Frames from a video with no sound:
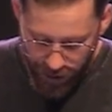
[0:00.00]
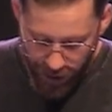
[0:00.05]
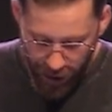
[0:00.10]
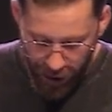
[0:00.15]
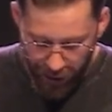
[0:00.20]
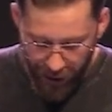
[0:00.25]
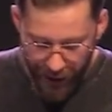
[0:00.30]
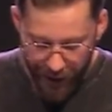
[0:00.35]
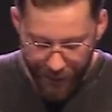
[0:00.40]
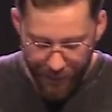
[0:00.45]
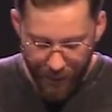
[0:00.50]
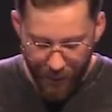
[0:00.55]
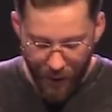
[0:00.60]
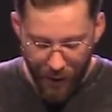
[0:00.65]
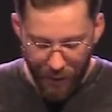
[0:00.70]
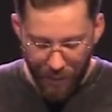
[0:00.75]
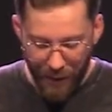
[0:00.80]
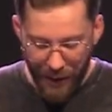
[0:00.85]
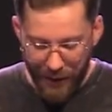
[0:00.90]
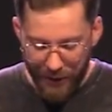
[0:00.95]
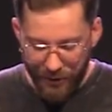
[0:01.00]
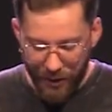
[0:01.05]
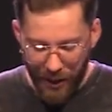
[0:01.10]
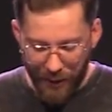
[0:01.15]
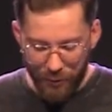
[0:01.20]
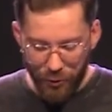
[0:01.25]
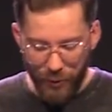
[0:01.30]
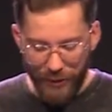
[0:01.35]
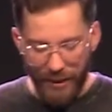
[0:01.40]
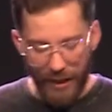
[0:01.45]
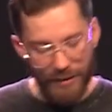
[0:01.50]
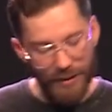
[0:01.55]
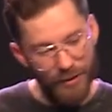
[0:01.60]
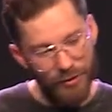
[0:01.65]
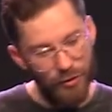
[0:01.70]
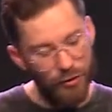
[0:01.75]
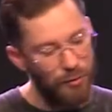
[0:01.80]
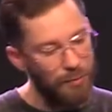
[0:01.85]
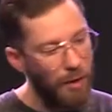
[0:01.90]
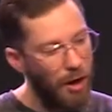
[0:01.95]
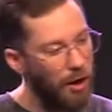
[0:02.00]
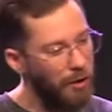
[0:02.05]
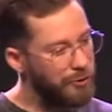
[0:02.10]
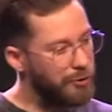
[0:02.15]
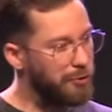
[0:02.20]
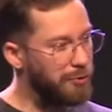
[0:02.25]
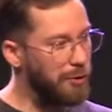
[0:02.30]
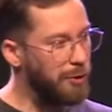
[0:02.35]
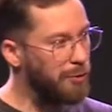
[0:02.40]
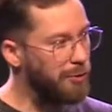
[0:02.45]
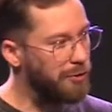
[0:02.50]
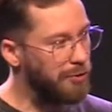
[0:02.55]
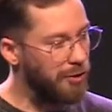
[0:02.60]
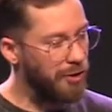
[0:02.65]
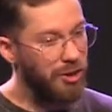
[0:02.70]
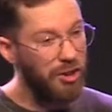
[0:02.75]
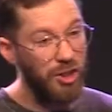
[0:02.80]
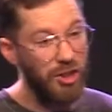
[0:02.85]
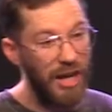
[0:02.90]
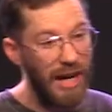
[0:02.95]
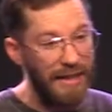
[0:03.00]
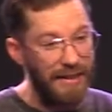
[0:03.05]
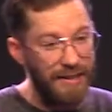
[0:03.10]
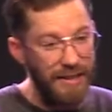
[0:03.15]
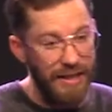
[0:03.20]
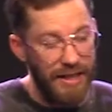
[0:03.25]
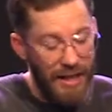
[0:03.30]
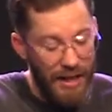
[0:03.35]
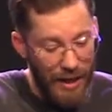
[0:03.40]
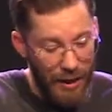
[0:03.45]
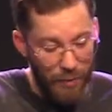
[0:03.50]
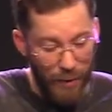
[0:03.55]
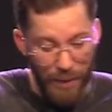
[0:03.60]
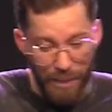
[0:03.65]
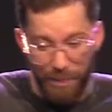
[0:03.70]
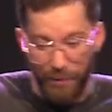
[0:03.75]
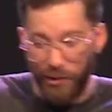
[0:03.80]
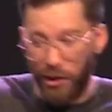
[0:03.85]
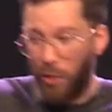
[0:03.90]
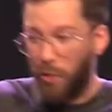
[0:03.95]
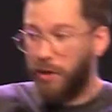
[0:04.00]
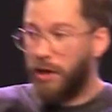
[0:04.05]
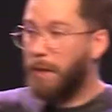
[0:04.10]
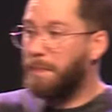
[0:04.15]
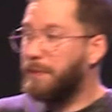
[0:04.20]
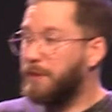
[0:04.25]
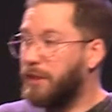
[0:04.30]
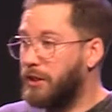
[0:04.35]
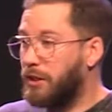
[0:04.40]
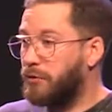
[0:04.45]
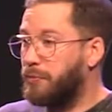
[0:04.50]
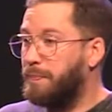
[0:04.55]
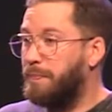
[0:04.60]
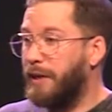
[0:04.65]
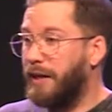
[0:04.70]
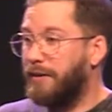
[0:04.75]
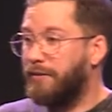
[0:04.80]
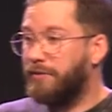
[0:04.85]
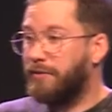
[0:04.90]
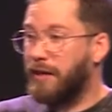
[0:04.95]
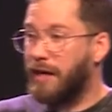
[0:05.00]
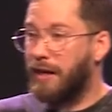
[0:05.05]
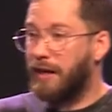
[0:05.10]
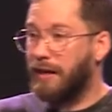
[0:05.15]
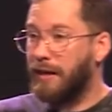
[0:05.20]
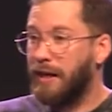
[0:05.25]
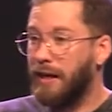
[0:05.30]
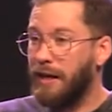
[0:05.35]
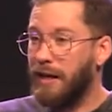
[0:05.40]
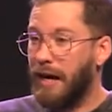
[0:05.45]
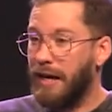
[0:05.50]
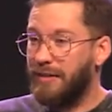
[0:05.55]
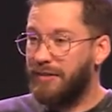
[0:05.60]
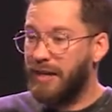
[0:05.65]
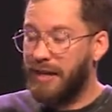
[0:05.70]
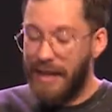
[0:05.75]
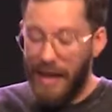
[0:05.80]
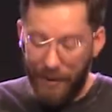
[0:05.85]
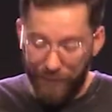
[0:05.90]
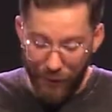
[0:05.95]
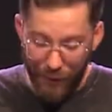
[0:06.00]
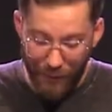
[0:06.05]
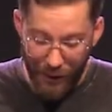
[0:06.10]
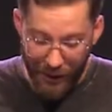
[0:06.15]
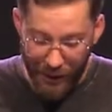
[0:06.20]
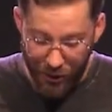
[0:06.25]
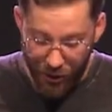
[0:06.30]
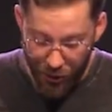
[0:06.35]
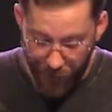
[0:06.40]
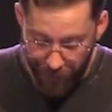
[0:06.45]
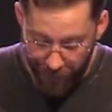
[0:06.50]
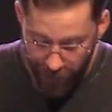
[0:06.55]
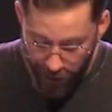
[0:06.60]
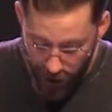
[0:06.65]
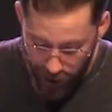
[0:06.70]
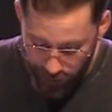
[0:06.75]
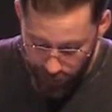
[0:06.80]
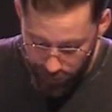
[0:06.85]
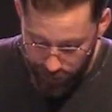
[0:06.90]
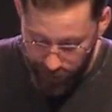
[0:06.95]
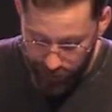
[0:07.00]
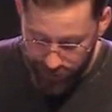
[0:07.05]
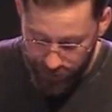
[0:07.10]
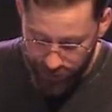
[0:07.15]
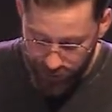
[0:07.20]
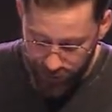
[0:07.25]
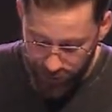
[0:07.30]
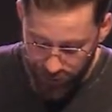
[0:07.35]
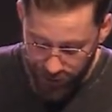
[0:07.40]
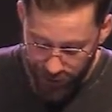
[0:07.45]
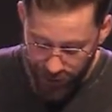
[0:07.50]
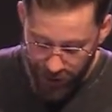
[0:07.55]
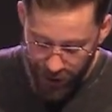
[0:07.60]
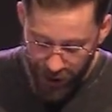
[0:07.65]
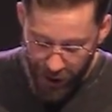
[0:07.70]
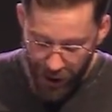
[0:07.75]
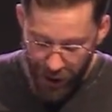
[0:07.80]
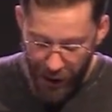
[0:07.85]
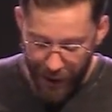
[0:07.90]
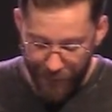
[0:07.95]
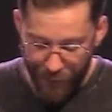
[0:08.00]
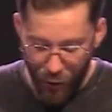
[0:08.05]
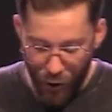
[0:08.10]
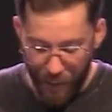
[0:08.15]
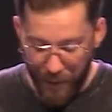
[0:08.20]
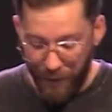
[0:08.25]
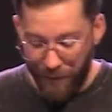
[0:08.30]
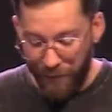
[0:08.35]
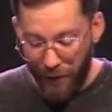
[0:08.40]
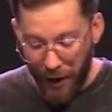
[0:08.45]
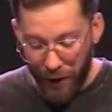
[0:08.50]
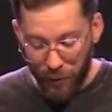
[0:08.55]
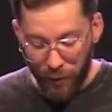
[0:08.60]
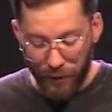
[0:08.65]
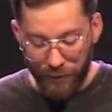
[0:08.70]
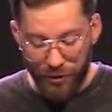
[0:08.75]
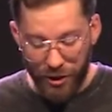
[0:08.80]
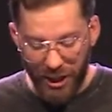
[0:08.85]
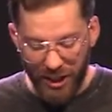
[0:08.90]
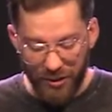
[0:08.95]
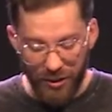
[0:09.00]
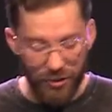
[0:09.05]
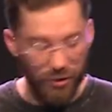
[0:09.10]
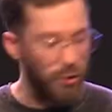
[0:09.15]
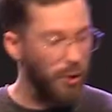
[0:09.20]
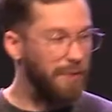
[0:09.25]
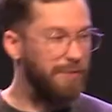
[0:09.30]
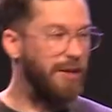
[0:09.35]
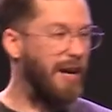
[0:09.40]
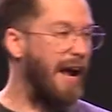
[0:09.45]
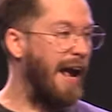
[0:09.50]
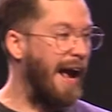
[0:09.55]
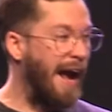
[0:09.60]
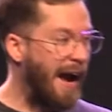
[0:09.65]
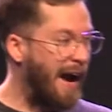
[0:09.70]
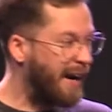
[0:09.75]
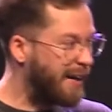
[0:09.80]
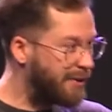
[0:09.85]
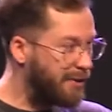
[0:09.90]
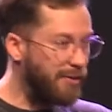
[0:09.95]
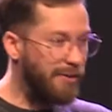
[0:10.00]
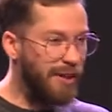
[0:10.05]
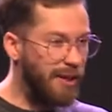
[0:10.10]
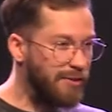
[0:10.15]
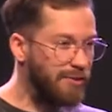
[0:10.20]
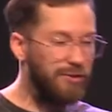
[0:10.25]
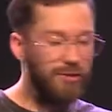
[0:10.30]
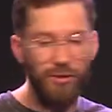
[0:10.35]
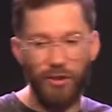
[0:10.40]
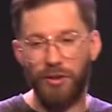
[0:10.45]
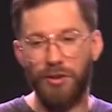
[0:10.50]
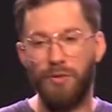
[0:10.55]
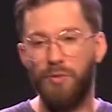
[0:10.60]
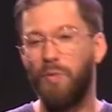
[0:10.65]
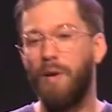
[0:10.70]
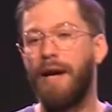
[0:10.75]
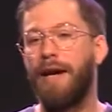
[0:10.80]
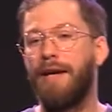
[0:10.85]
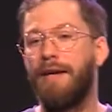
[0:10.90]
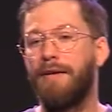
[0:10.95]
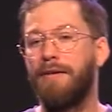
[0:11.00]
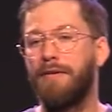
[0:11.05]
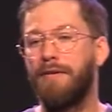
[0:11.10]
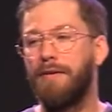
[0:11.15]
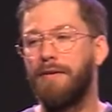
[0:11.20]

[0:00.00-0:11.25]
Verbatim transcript: All right? Many times we take this small truth or a good idea and we blow it up into this big thing and think everybody should follow this. All right, if you want to be a follower of Jesus, you have to act this certain way.